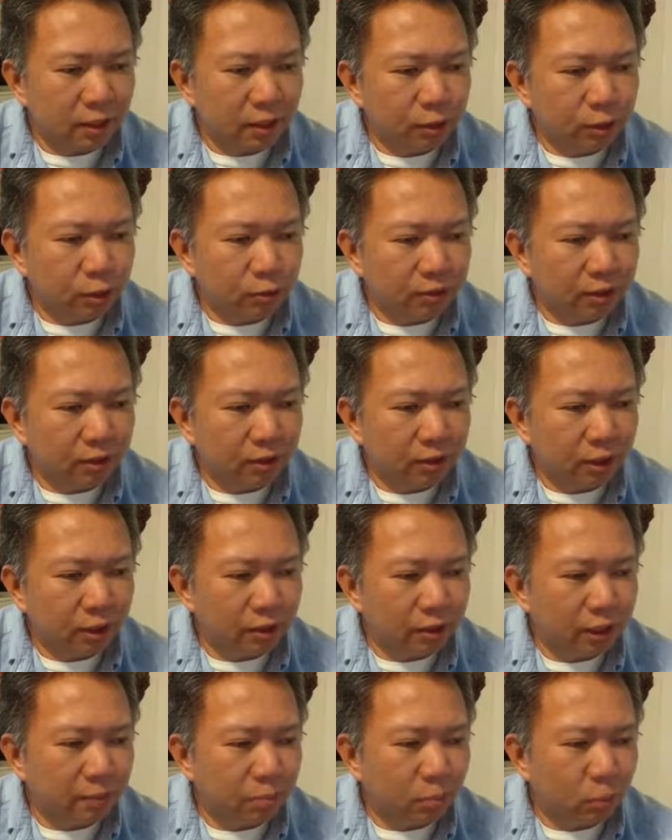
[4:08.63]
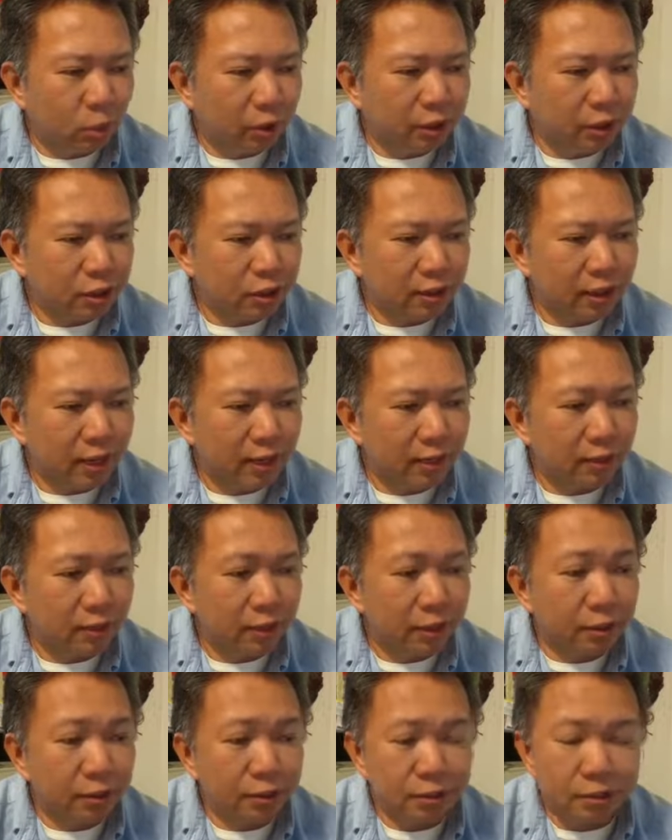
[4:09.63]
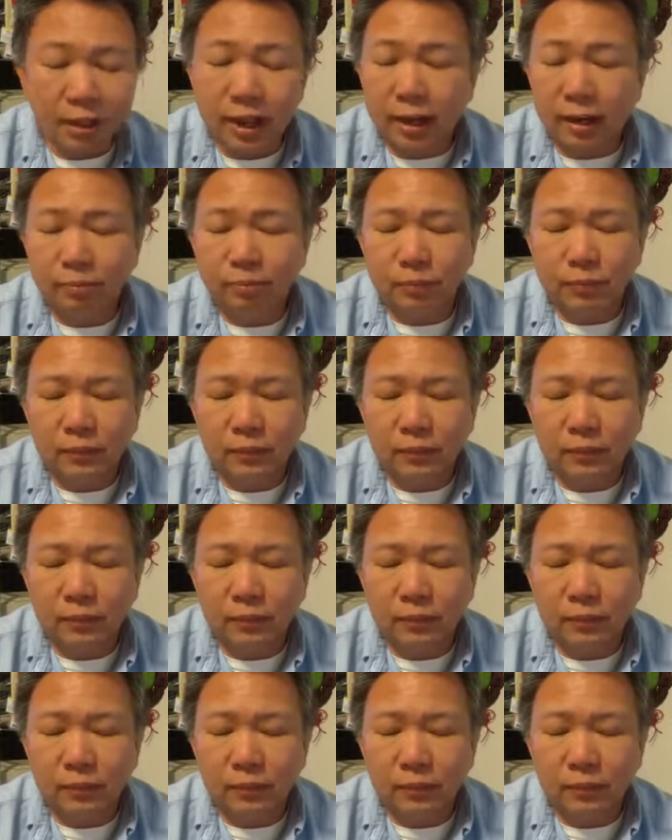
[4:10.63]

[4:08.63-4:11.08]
using the internet mortgage calculators. Yeah,